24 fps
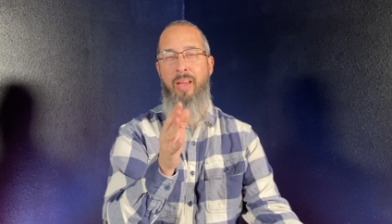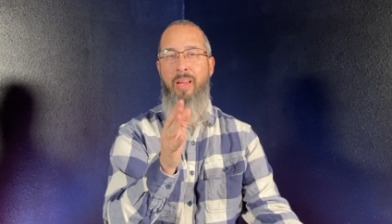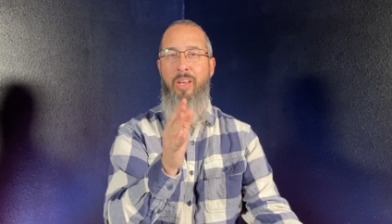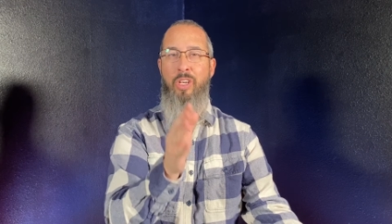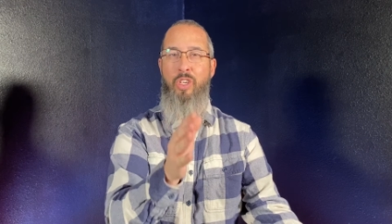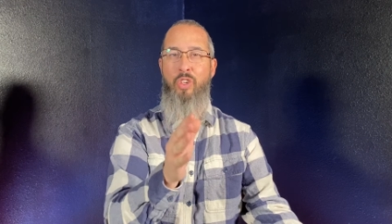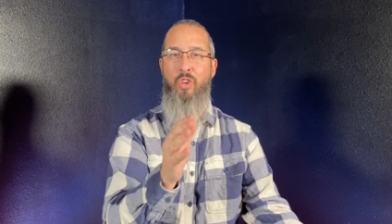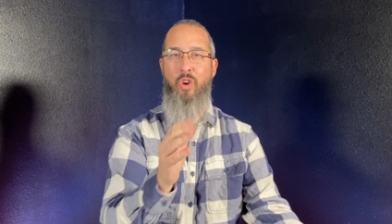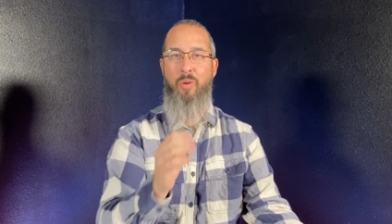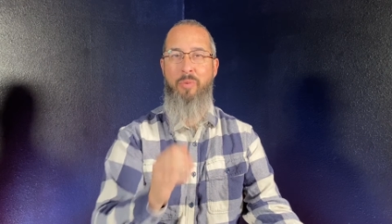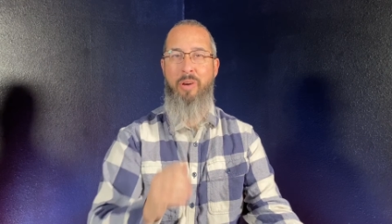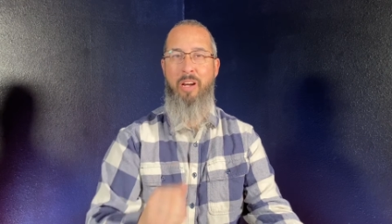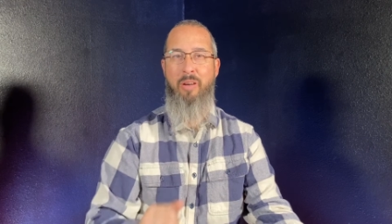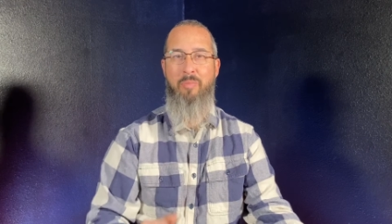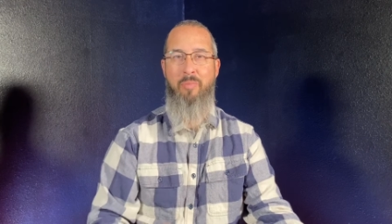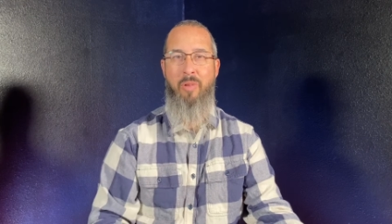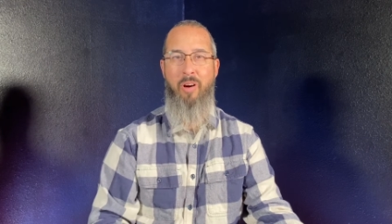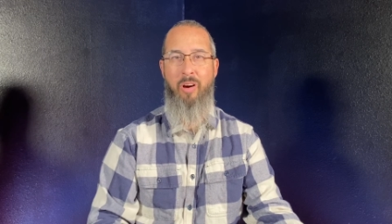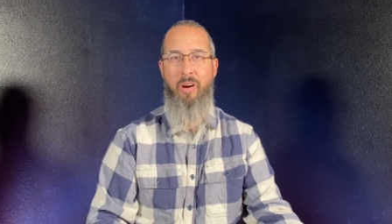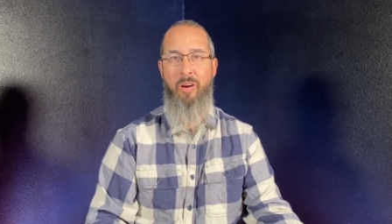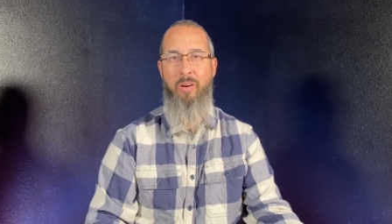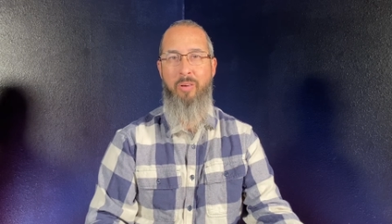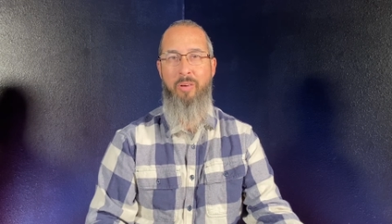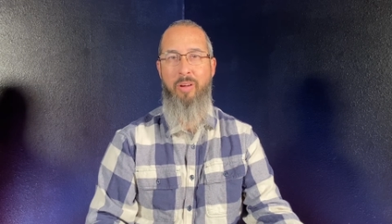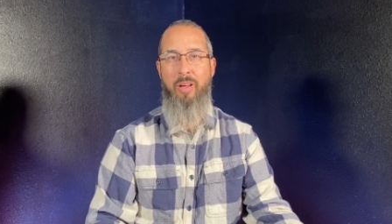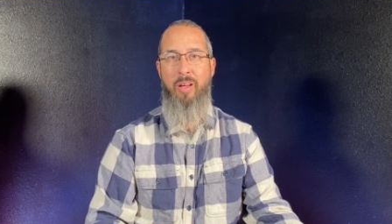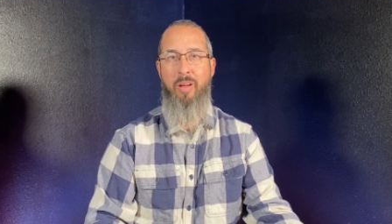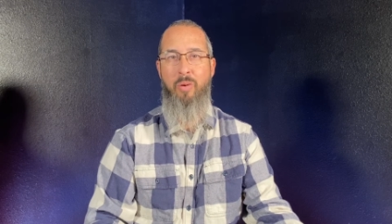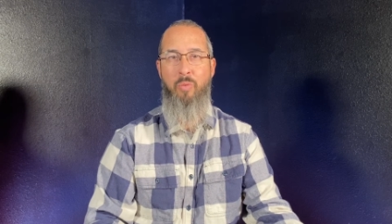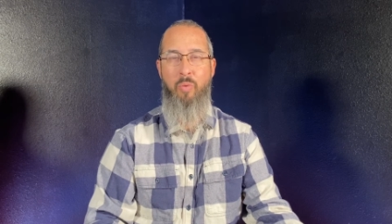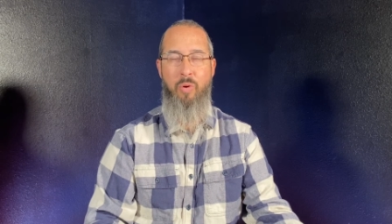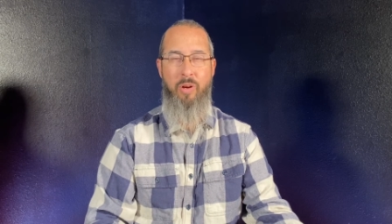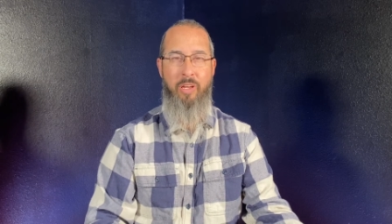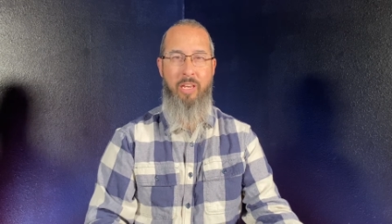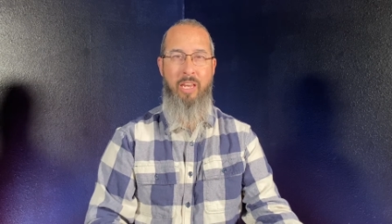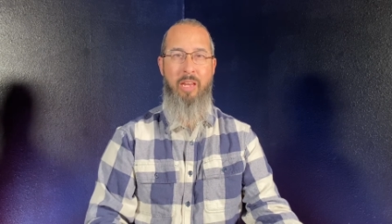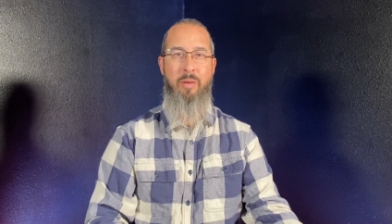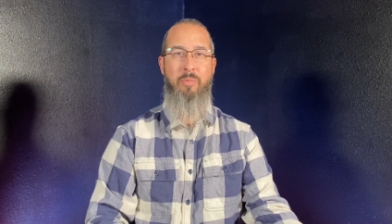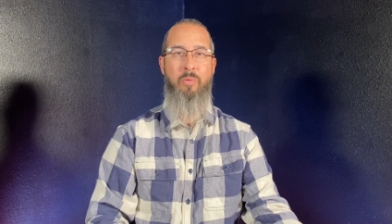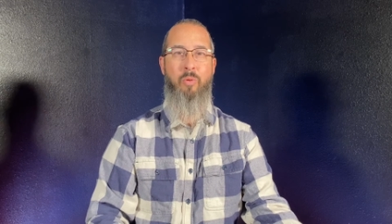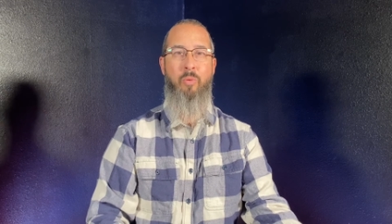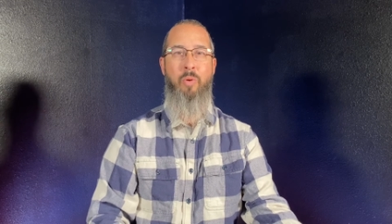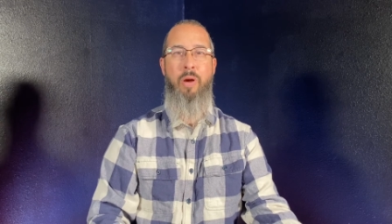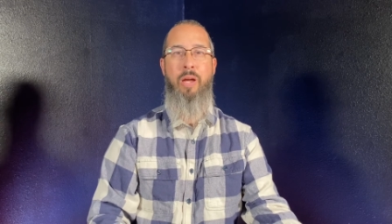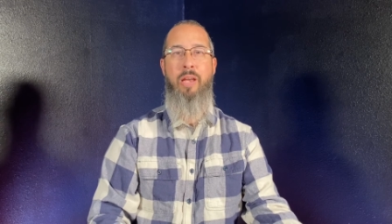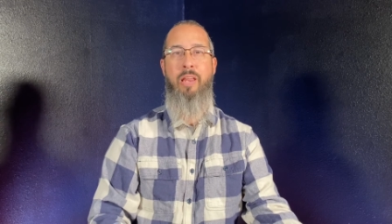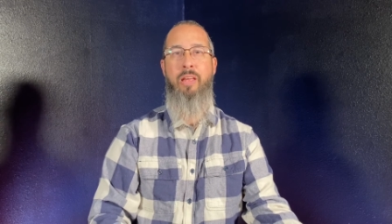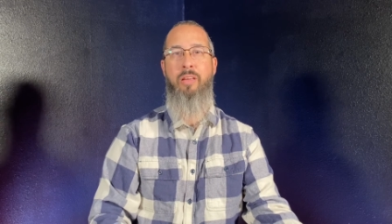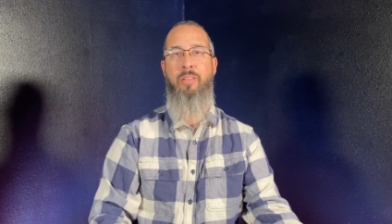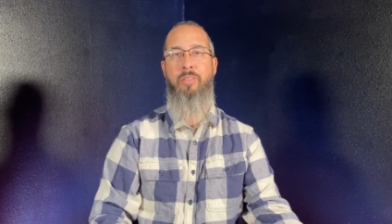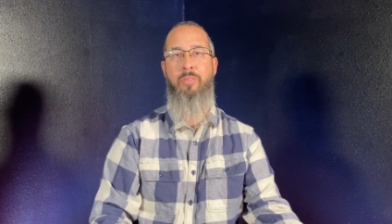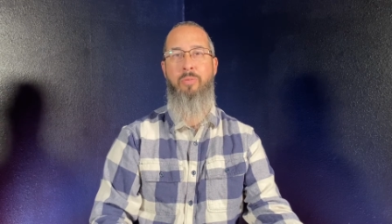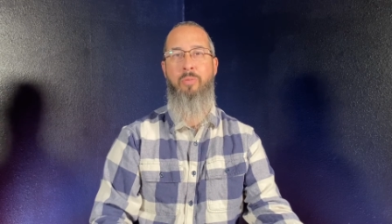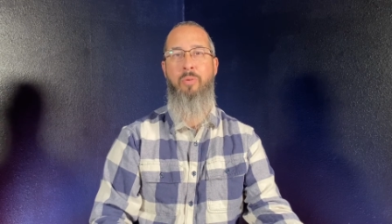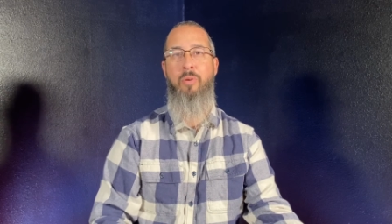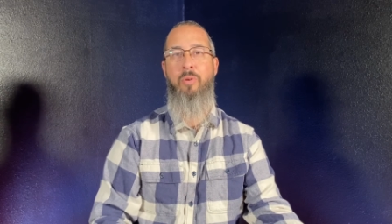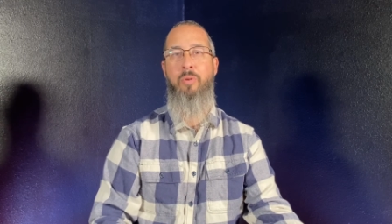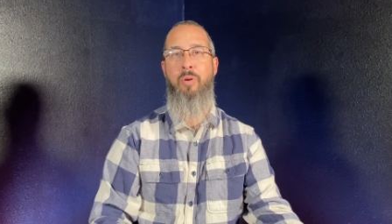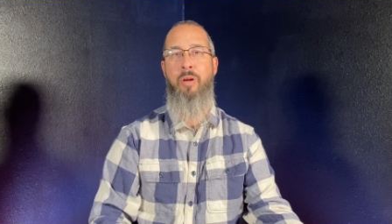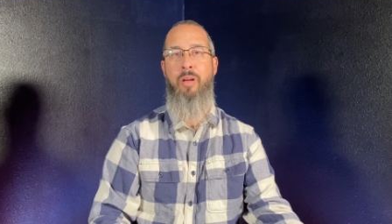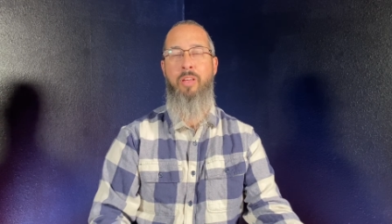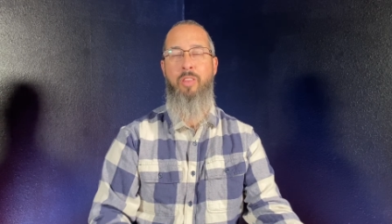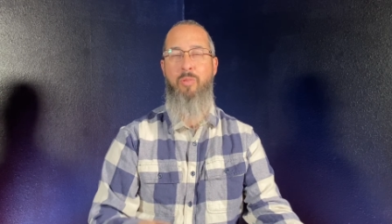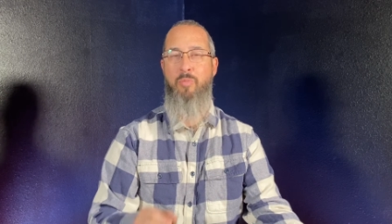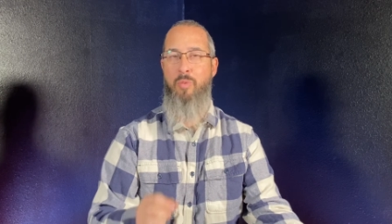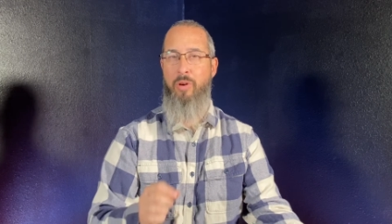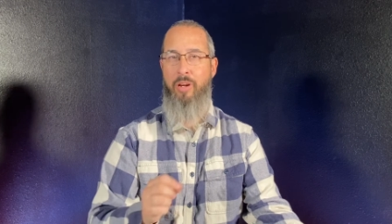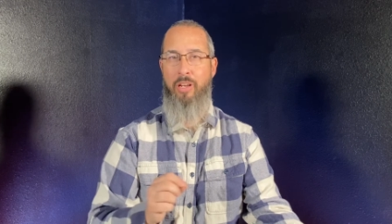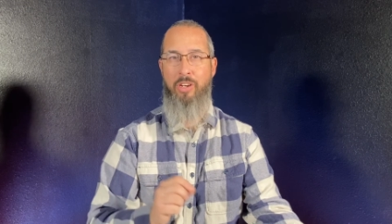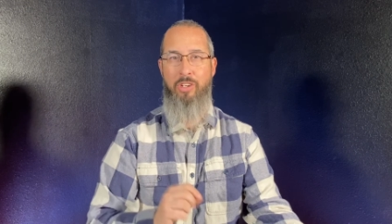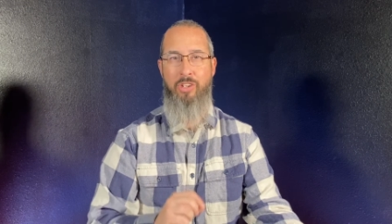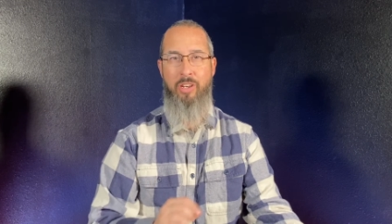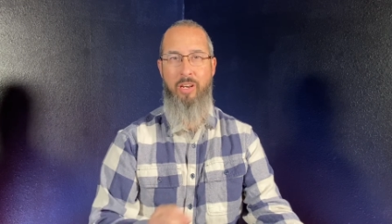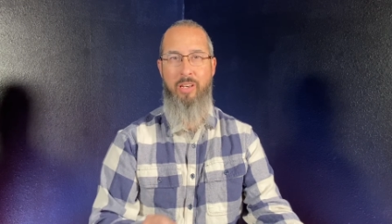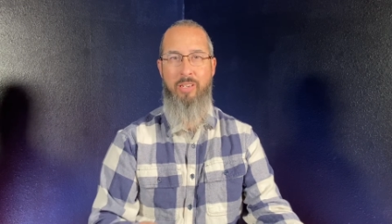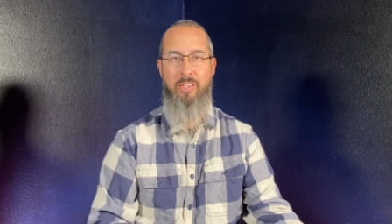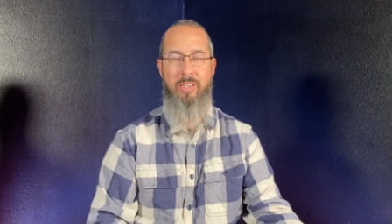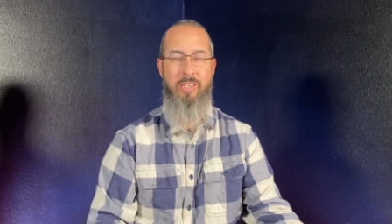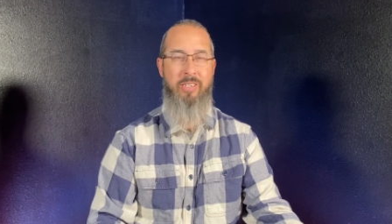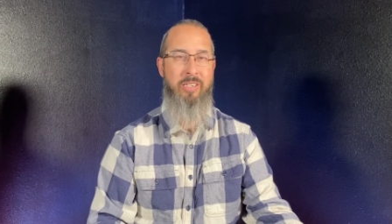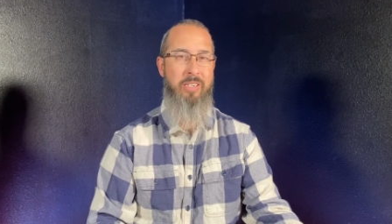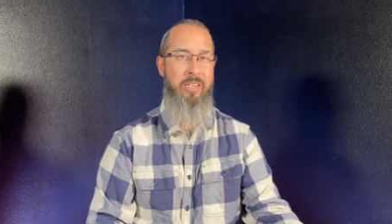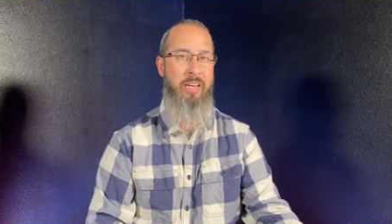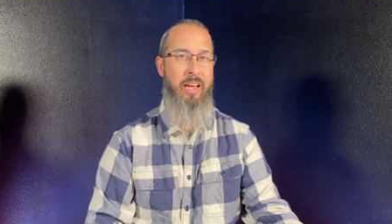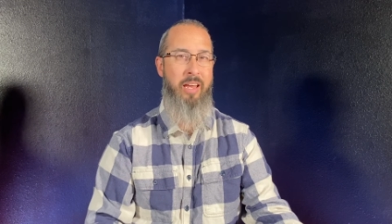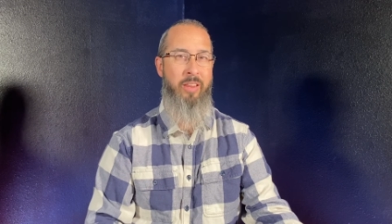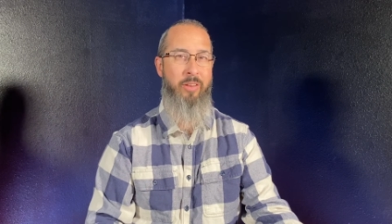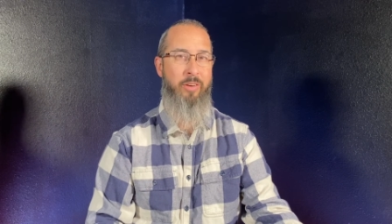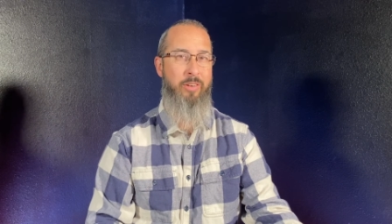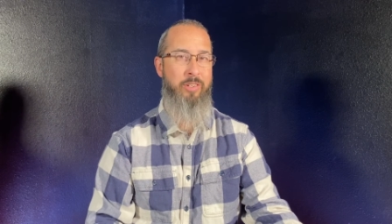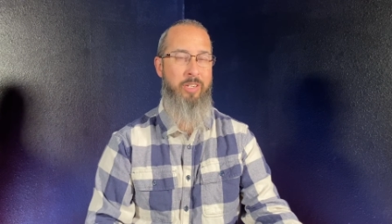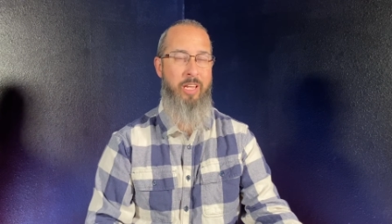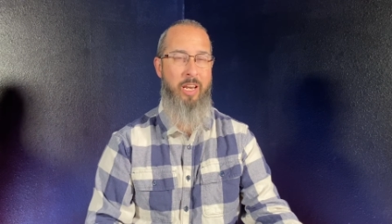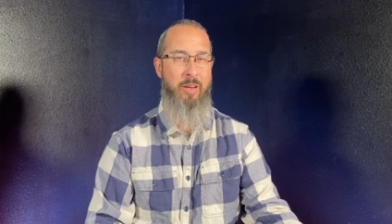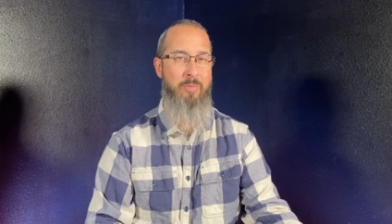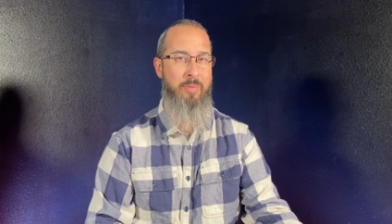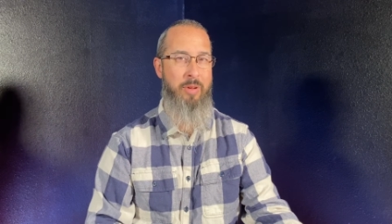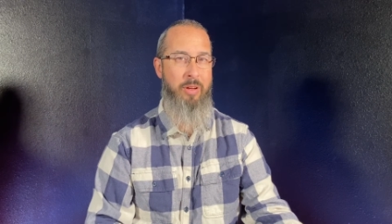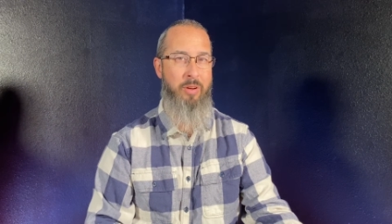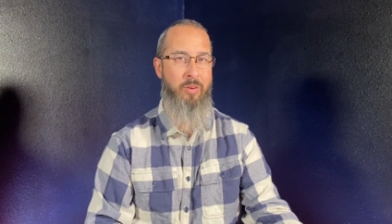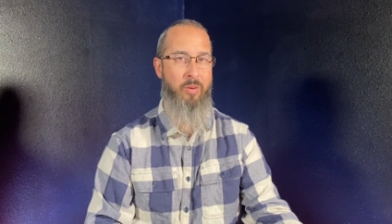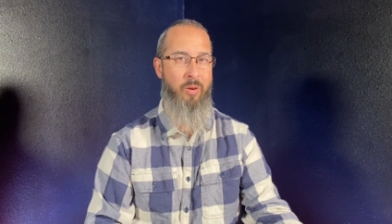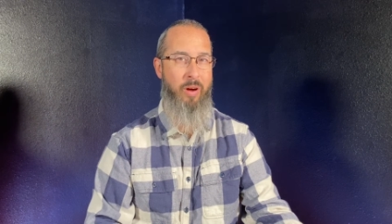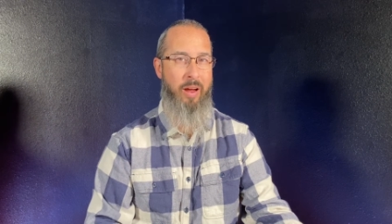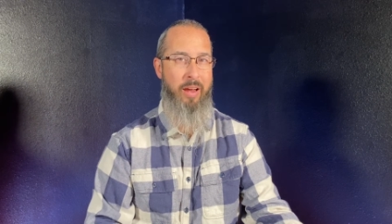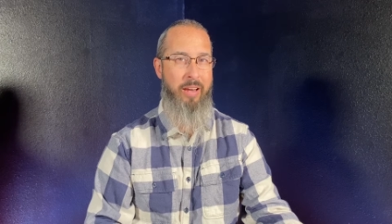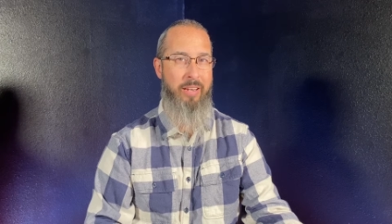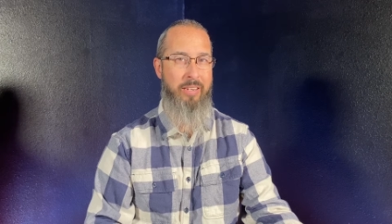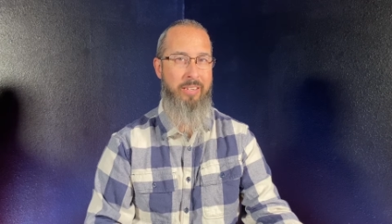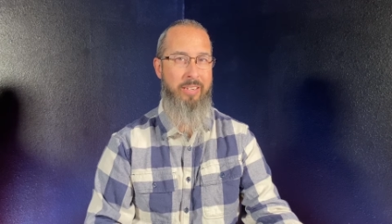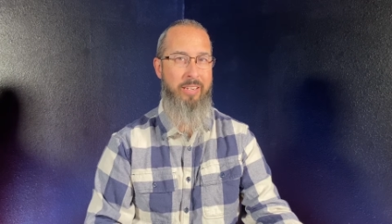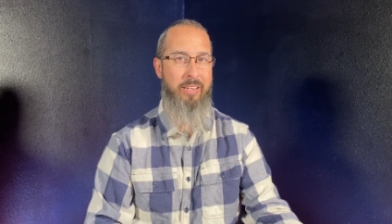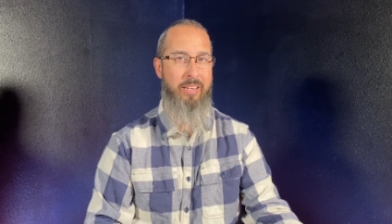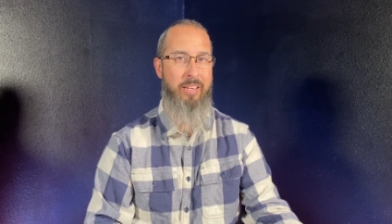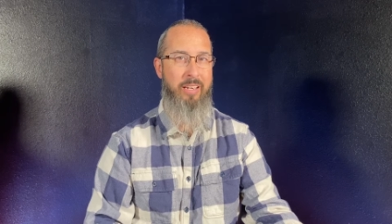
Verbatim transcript: Join me tomorrow We'll keep reading through the book of Genesis together. It's going to be great.